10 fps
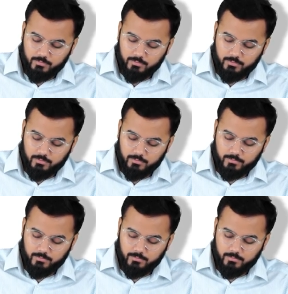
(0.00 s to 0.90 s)

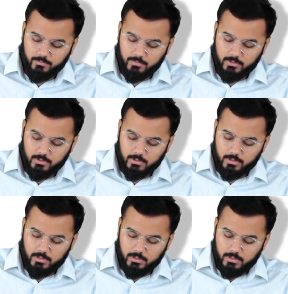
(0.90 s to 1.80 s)

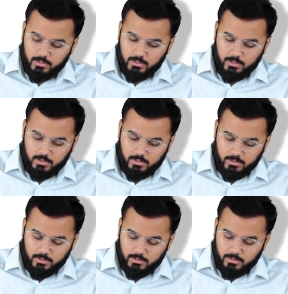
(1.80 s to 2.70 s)
Nothing is said.